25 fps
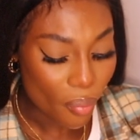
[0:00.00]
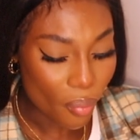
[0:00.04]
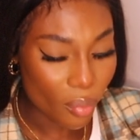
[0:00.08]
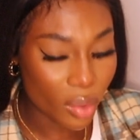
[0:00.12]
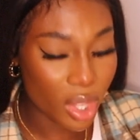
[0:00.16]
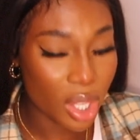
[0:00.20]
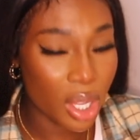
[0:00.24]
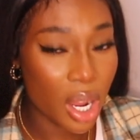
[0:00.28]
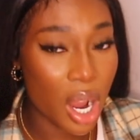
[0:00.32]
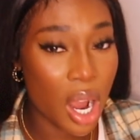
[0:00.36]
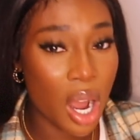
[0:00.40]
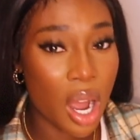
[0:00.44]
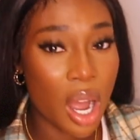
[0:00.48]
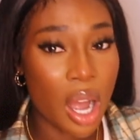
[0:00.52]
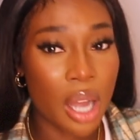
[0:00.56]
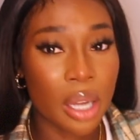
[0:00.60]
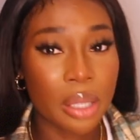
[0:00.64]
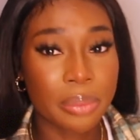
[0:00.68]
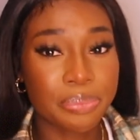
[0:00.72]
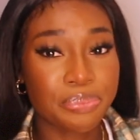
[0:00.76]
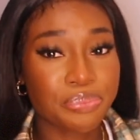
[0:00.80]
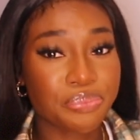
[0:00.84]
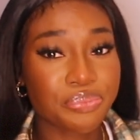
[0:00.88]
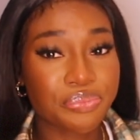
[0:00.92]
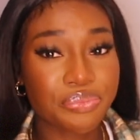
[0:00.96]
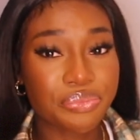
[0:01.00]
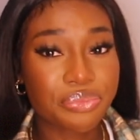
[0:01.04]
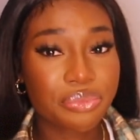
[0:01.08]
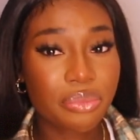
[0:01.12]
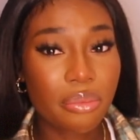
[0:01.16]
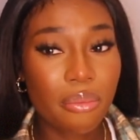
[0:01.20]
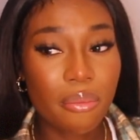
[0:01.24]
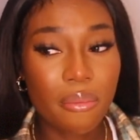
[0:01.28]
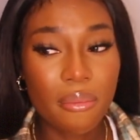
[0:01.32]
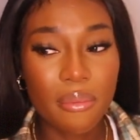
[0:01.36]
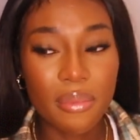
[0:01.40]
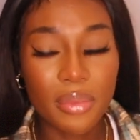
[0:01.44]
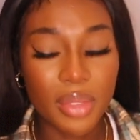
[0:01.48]
No,
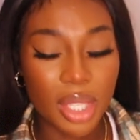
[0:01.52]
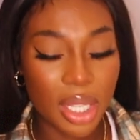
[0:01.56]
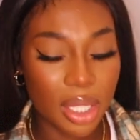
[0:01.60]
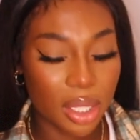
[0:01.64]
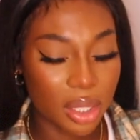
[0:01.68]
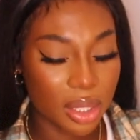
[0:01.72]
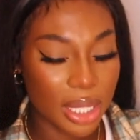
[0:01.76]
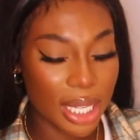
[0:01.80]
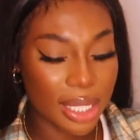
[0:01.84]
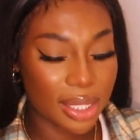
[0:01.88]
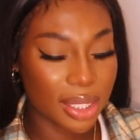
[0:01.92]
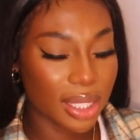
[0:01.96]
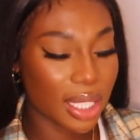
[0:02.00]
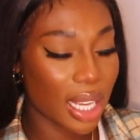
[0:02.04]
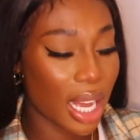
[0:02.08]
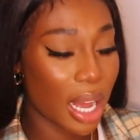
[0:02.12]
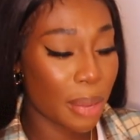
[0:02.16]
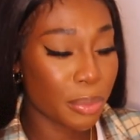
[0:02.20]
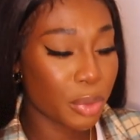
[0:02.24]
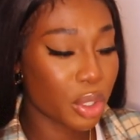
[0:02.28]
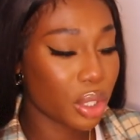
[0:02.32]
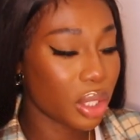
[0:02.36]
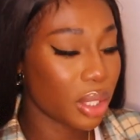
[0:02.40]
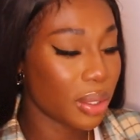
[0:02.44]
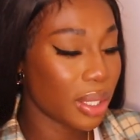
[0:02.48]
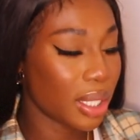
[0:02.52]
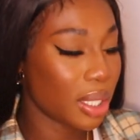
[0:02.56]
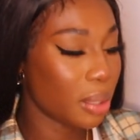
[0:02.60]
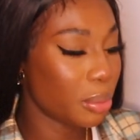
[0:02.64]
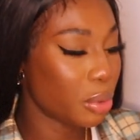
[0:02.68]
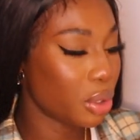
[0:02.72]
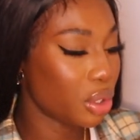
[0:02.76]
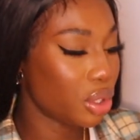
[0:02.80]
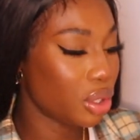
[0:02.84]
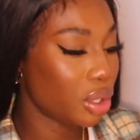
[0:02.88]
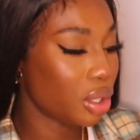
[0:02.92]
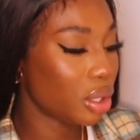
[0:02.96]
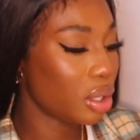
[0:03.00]
that's it. I'm not doing any
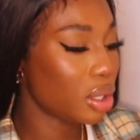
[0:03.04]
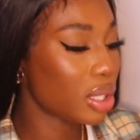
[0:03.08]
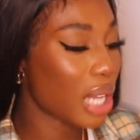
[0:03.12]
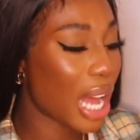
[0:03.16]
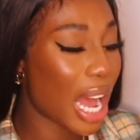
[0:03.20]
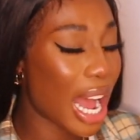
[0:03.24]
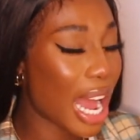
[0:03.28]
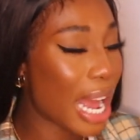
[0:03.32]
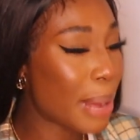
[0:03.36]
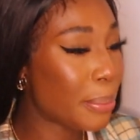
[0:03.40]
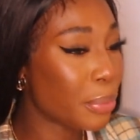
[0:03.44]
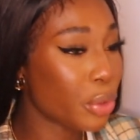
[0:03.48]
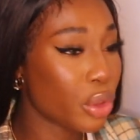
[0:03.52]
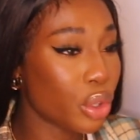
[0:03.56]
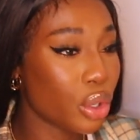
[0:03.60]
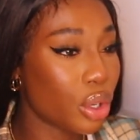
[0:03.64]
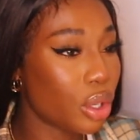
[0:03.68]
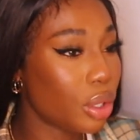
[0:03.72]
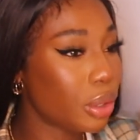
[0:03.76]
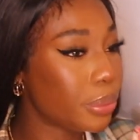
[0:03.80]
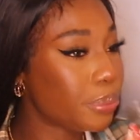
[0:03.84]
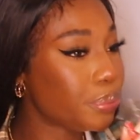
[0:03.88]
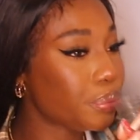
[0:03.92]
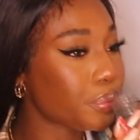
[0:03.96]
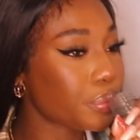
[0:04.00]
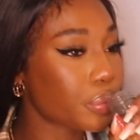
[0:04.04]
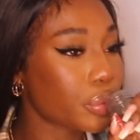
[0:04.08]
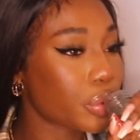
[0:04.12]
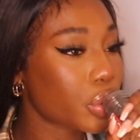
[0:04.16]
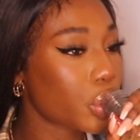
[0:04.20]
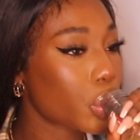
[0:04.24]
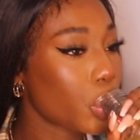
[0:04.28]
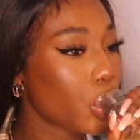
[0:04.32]
more shots. I'm not.